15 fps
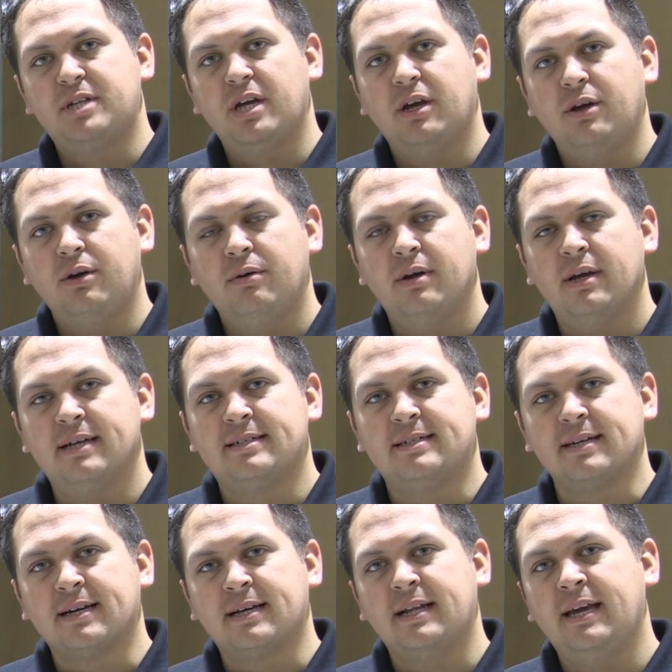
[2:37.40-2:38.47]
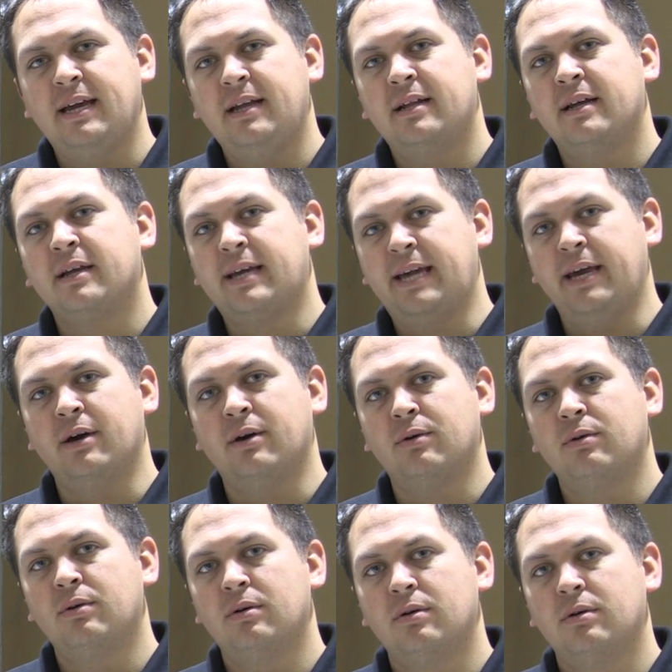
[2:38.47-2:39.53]
2 is to clean and
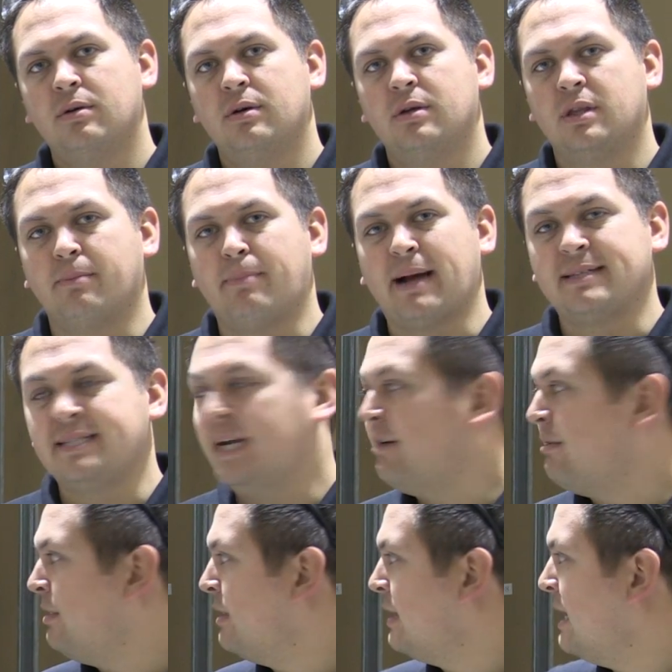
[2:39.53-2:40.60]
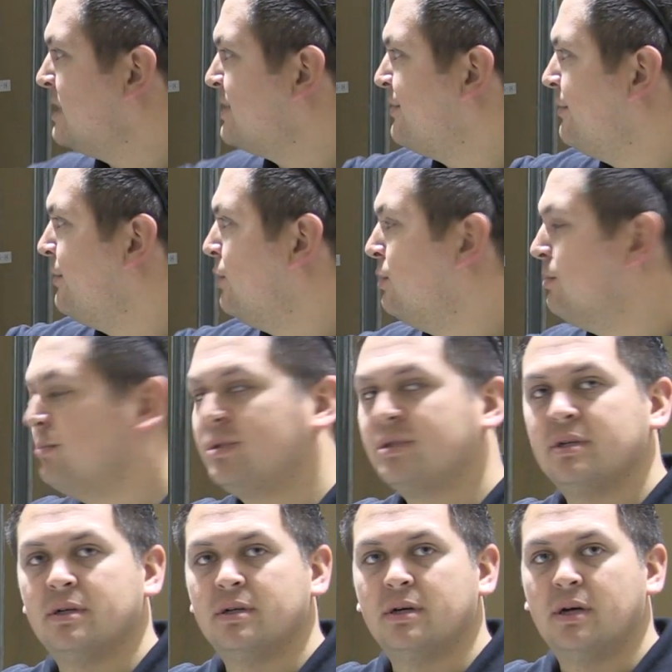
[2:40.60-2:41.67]
kill the bacteria that is formed
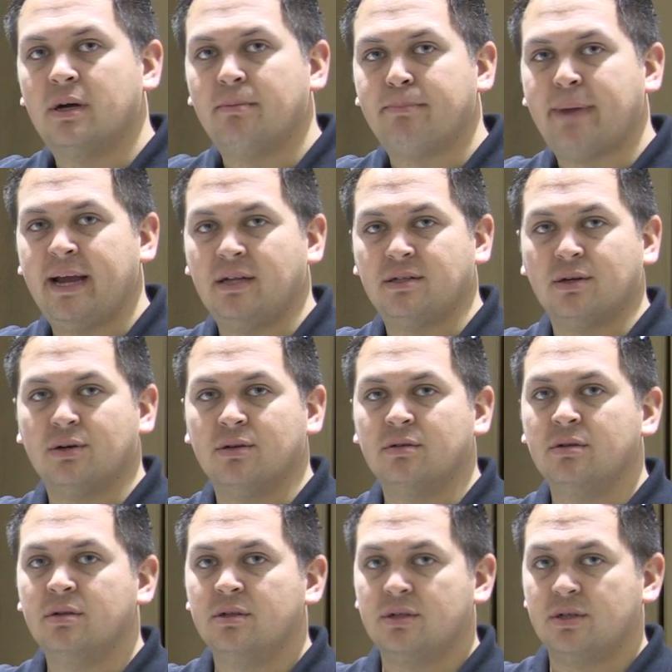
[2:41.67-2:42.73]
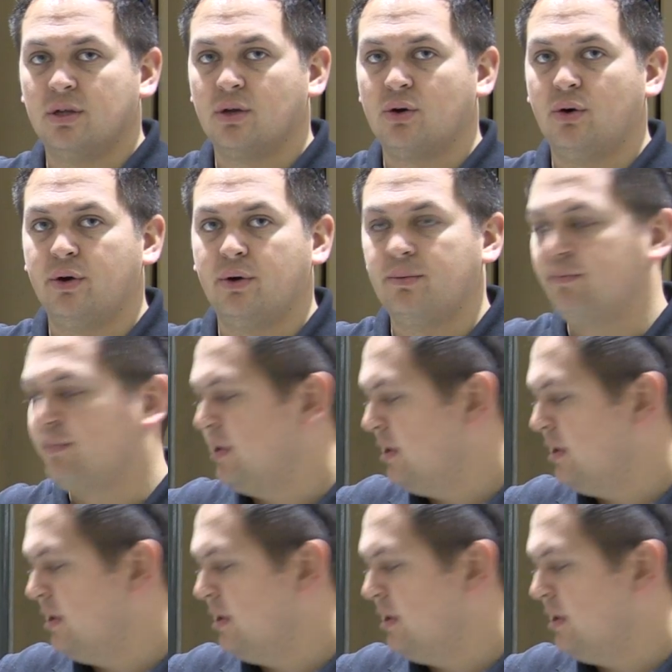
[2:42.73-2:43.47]
and baked on to the coil.